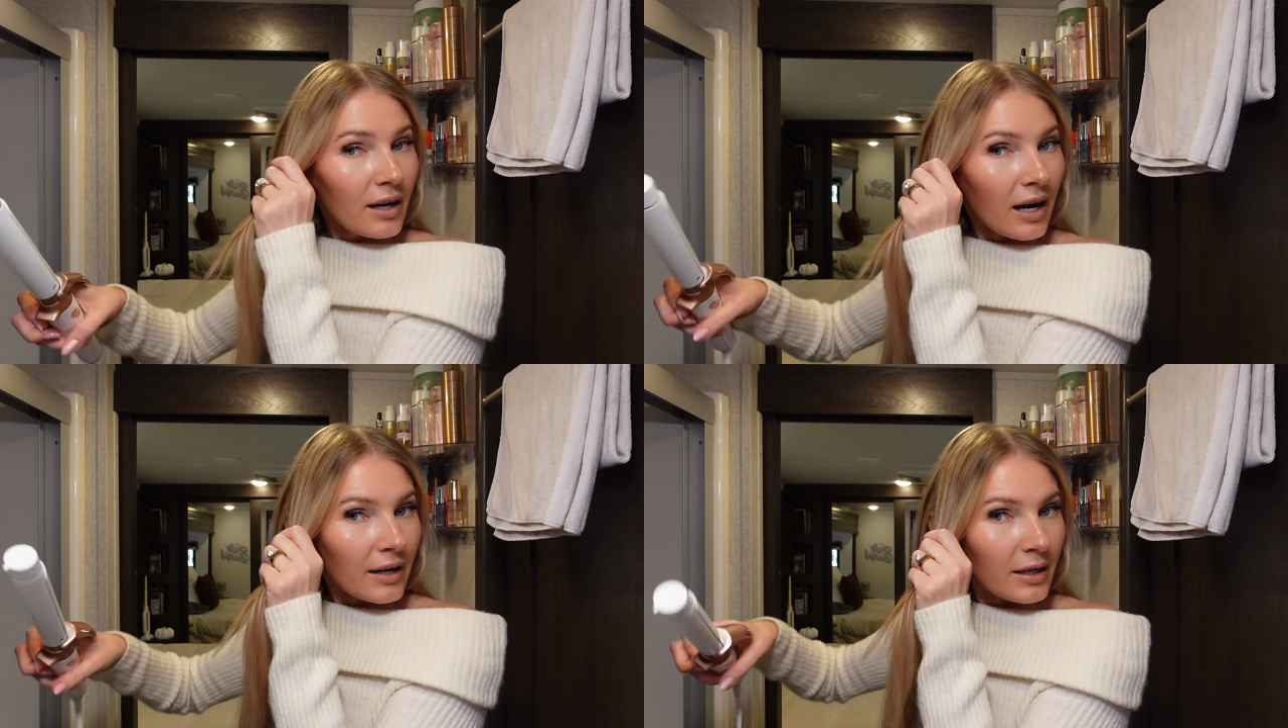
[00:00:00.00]

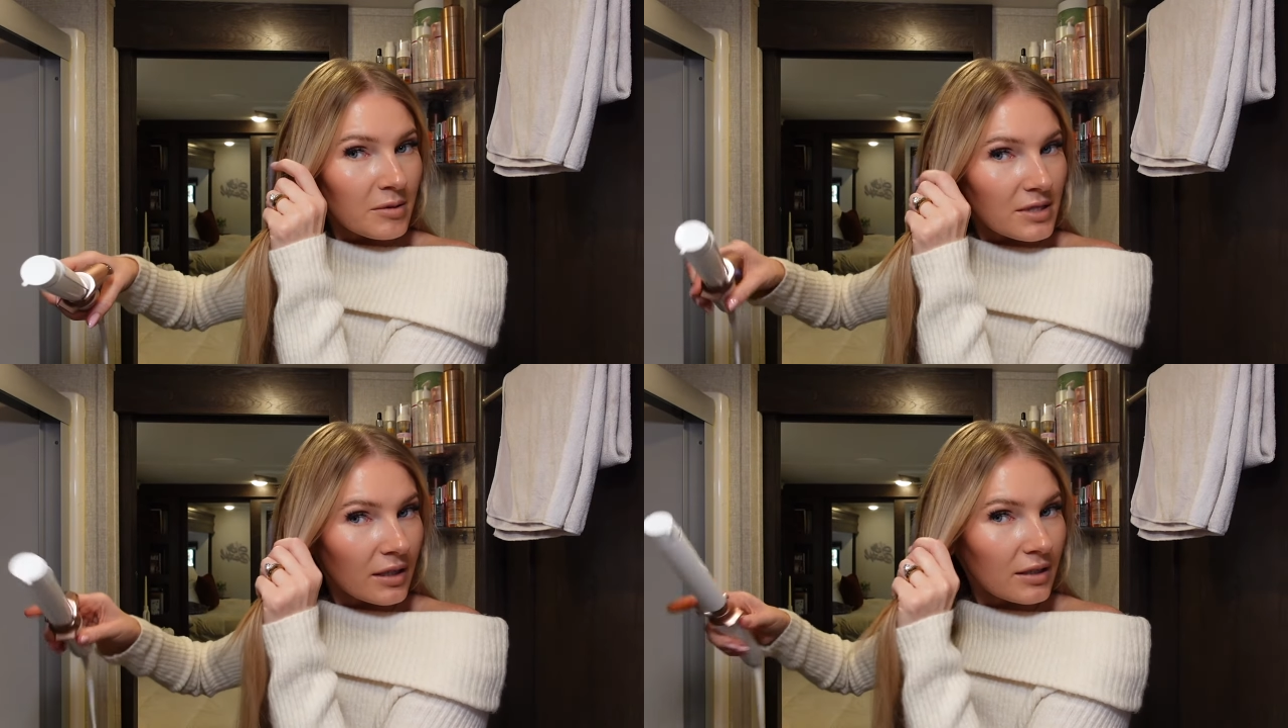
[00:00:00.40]
on
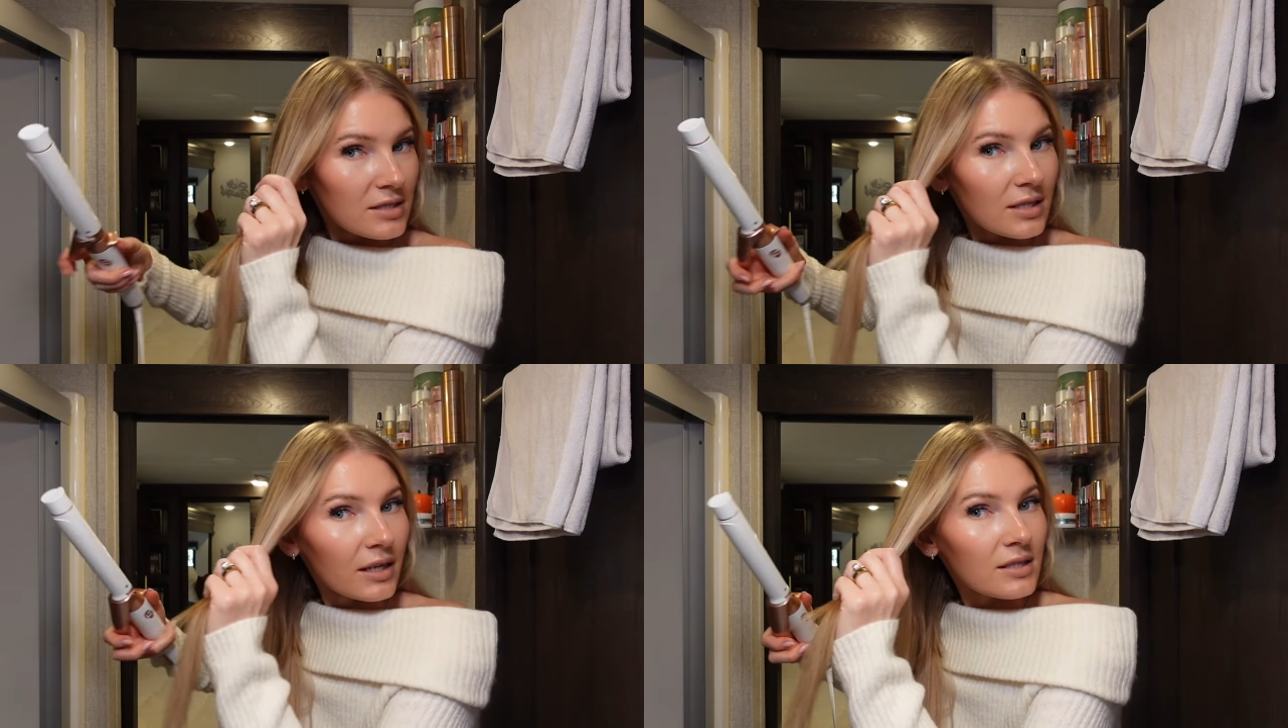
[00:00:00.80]
Amazon it's
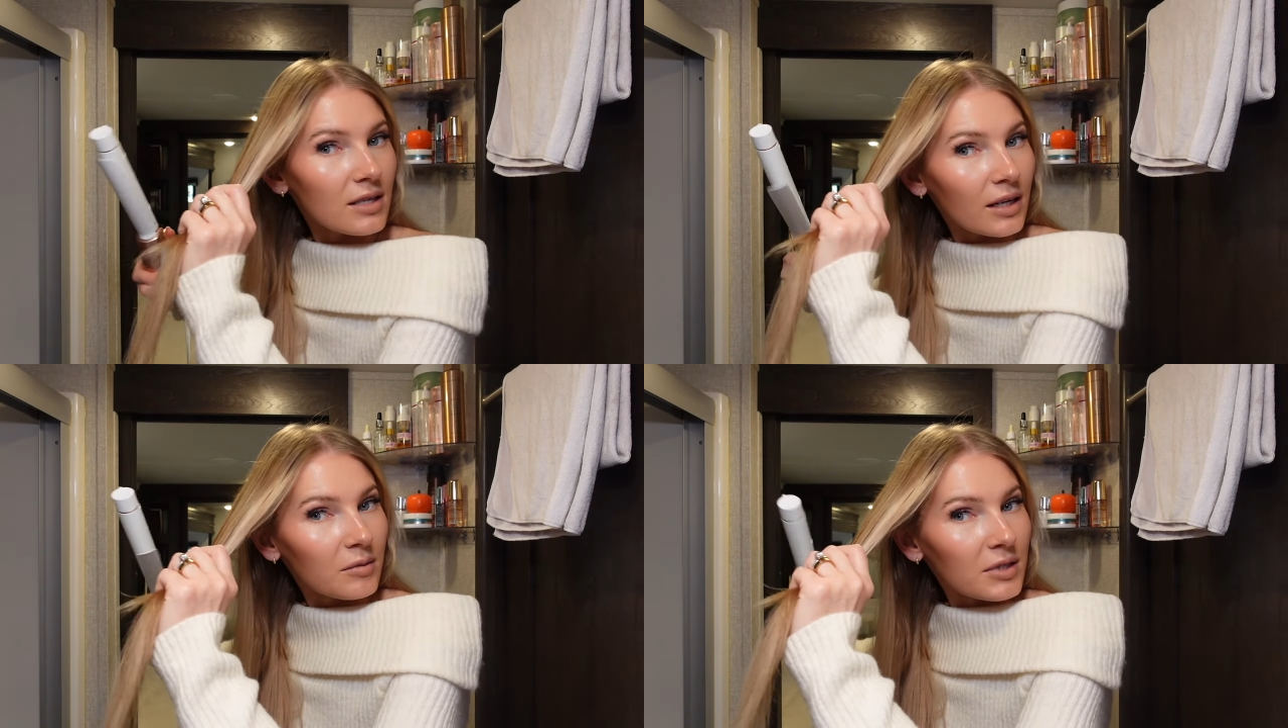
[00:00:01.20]
saying it's
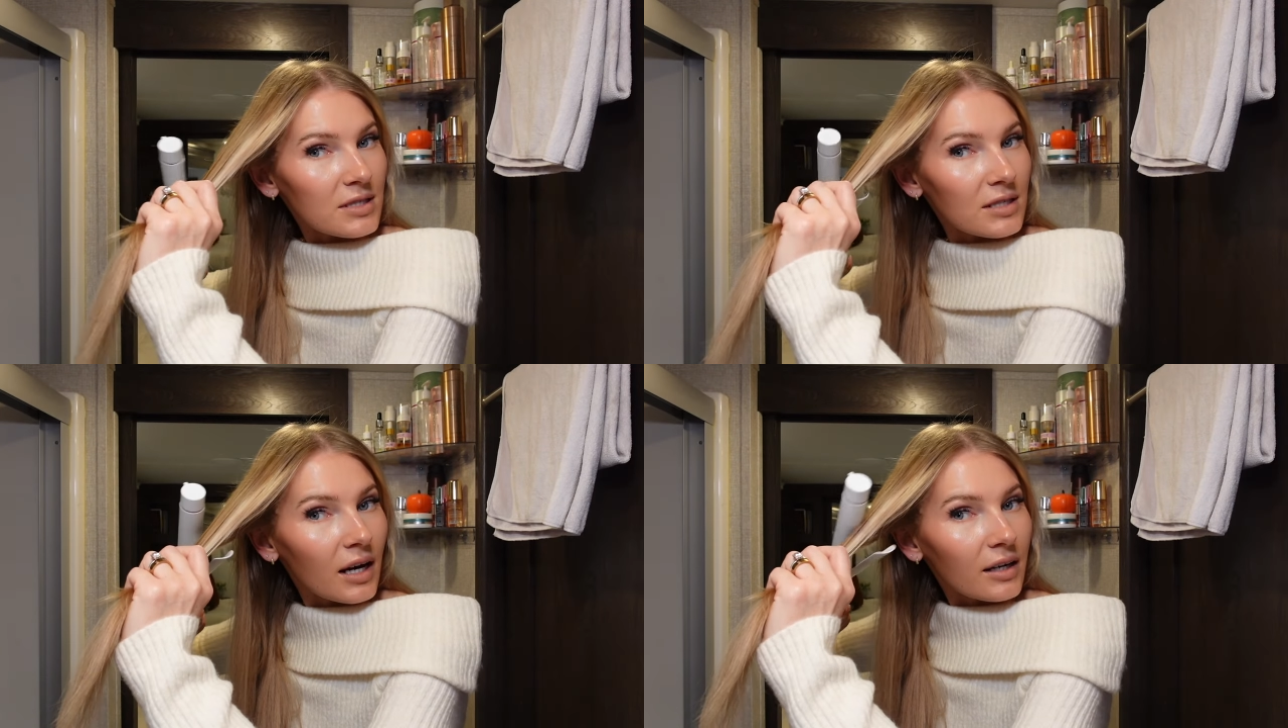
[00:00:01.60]
not gonna be in
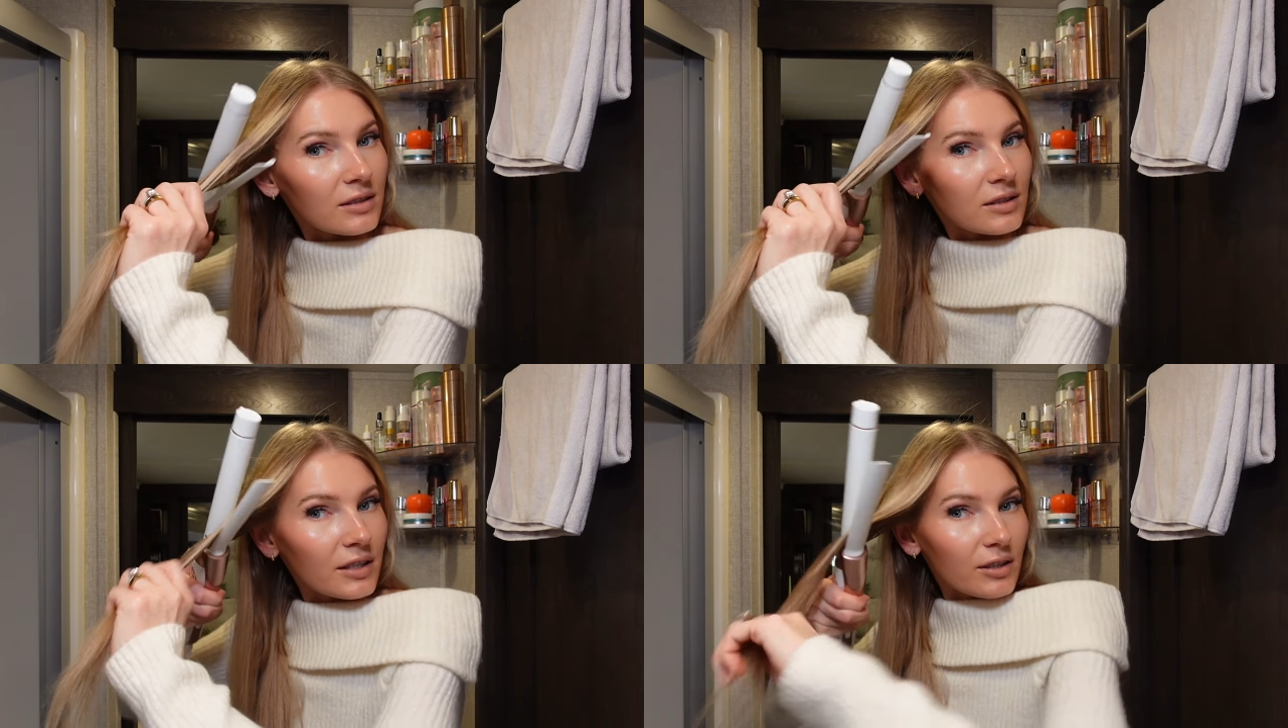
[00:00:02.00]
stock
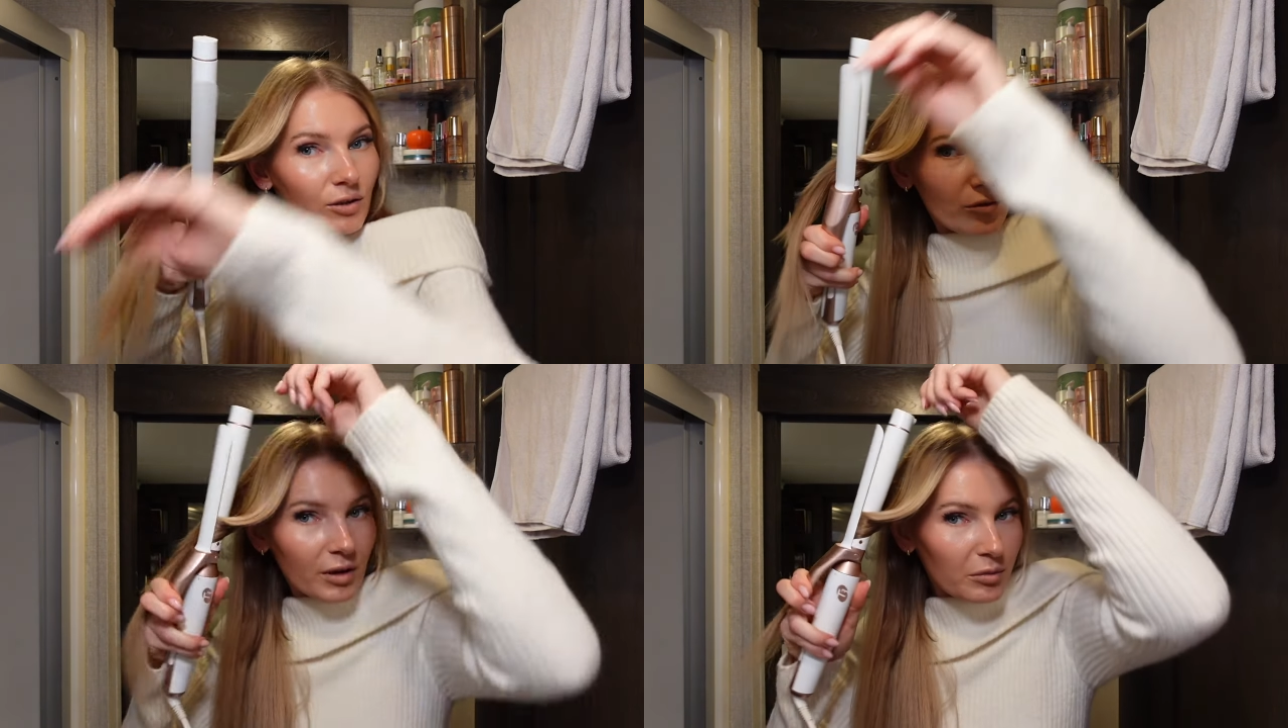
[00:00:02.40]
until like
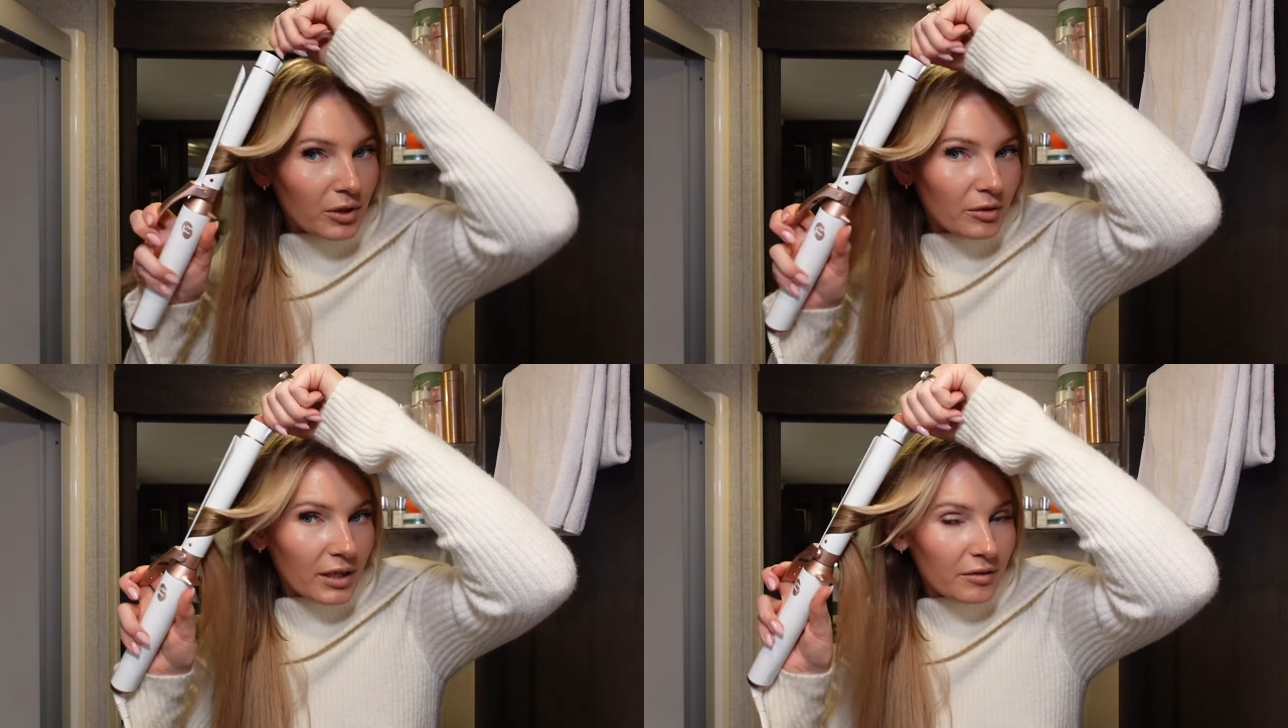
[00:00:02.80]
November
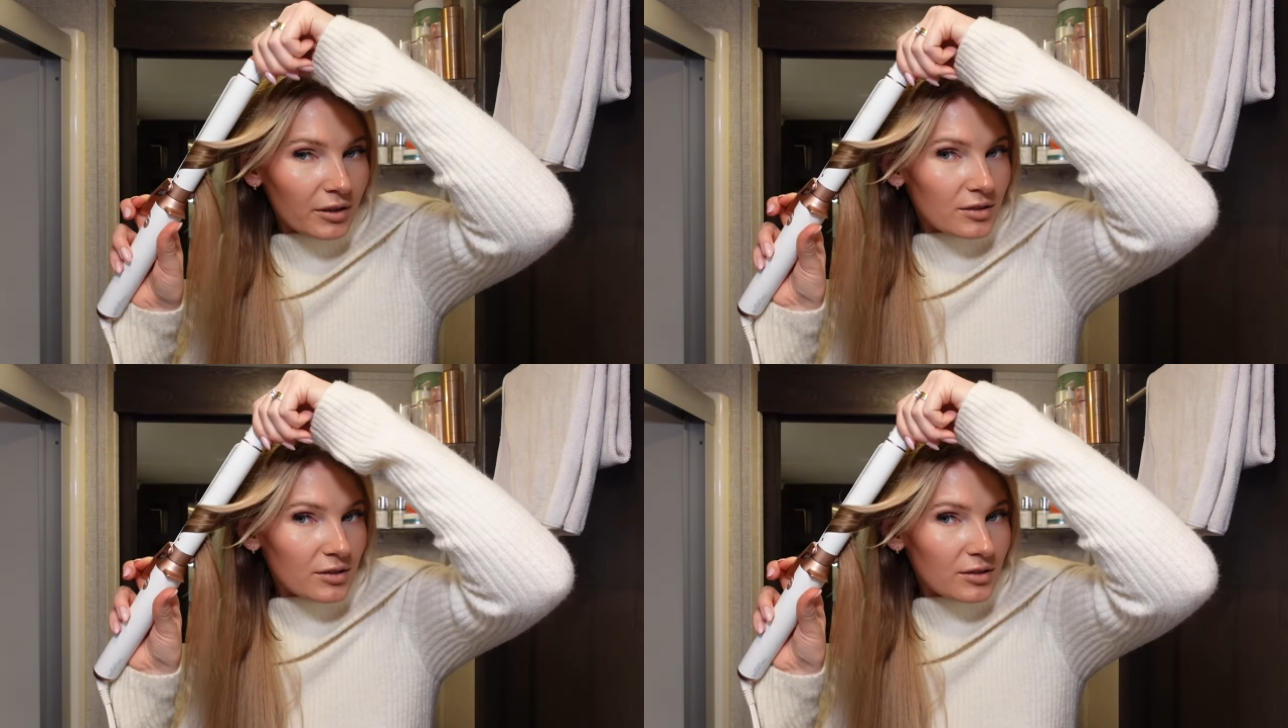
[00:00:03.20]
or whatever,